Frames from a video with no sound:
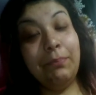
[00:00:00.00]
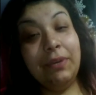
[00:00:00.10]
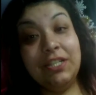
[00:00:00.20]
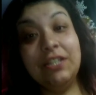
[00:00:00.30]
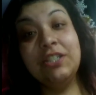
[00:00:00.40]

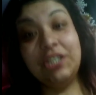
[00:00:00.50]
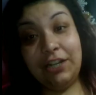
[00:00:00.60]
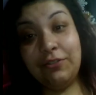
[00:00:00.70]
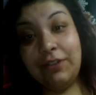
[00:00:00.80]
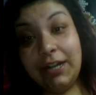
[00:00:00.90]
but in
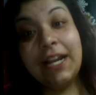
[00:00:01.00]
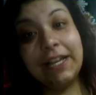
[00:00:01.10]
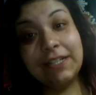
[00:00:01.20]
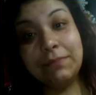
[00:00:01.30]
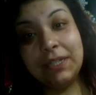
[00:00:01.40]
January
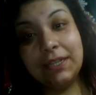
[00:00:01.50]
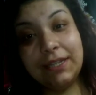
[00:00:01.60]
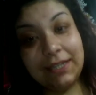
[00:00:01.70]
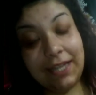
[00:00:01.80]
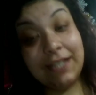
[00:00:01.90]
next
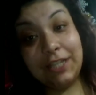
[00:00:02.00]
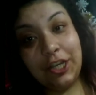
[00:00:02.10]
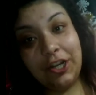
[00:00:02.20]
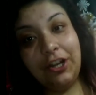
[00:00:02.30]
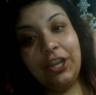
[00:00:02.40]

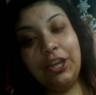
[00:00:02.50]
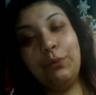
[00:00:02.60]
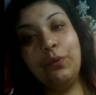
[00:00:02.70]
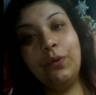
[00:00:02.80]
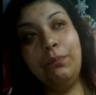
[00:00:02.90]
year, he
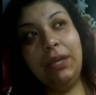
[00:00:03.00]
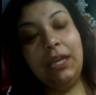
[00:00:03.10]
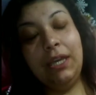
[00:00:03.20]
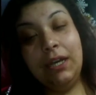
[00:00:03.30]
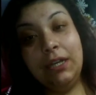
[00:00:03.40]
will
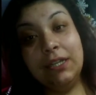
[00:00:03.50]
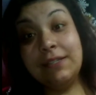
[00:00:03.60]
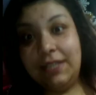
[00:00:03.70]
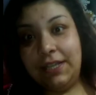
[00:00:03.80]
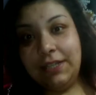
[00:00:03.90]
be
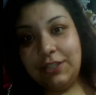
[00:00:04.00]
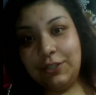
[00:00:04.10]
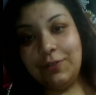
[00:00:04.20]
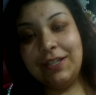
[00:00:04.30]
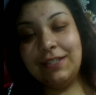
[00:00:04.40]
6.
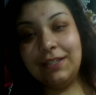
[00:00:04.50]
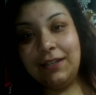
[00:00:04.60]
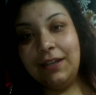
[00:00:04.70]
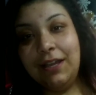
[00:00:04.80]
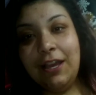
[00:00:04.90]
So it's
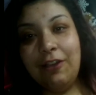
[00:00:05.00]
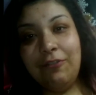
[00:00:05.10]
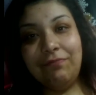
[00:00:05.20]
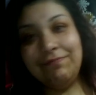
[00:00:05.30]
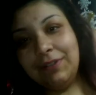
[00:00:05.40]
a
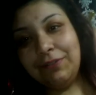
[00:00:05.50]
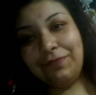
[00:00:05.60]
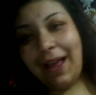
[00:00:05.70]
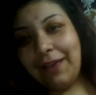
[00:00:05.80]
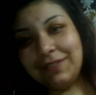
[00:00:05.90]

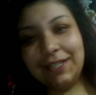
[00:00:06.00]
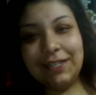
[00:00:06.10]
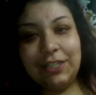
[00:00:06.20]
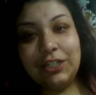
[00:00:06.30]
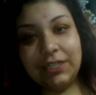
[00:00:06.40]

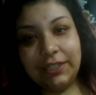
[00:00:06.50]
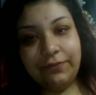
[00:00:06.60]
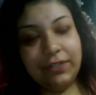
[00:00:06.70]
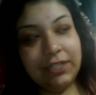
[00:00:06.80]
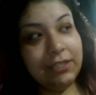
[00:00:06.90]
5-6 year
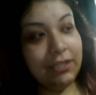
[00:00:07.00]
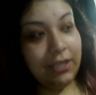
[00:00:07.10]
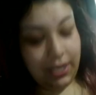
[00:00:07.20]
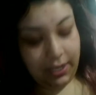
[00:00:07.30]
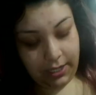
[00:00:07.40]
difference.
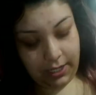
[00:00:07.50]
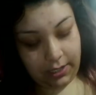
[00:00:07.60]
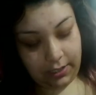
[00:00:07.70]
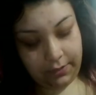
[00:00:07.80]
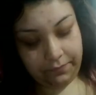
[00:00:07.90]

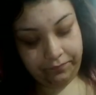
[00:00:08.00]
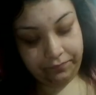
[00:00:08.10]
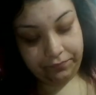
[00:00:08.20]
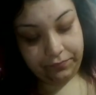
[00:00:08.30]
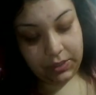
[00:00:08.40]

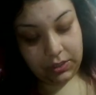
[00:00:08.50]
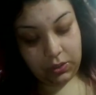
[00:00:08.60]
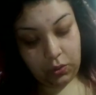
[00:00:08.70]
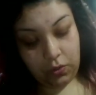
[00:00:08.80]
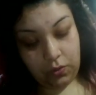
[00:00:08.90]

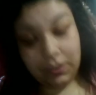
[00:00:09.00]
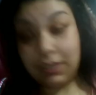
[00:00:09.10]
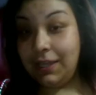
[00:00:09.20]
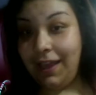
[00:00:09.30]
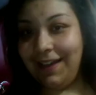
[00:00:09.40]
So
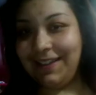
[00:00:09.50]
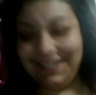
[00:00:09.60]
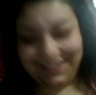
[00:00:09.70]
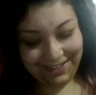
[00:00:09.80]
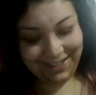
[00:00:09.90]
yeah.
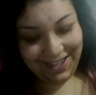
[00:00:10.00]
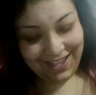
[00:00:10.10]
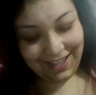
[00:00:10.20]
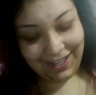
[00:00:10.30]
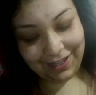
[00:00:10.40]

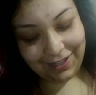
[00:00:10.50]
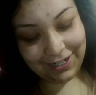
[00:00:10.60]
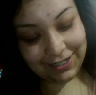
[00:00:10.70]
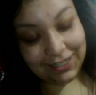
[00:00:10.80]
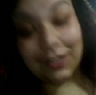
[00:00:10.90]

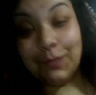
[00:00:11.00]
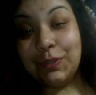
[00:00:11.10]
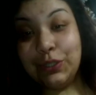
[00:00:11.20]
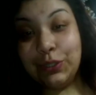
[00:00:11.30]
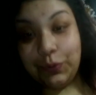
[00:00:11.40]
And
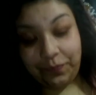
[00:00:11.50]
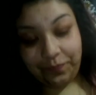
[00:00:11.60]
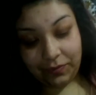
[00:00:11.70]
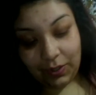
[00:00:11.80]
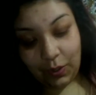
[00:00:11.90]
number 2,
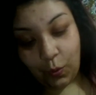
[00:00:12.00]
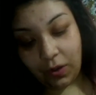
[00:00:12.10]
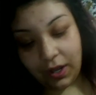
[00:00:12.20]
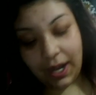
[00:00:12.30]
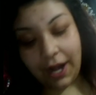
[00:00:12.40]

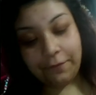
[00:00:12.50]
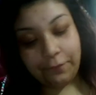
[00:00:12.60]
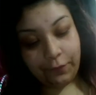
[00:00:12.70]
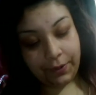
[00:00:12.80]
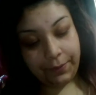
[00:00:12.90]
where I'm
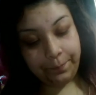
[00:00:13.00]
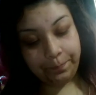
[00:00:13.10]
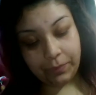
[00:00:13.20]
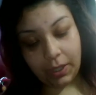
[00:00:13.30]
from.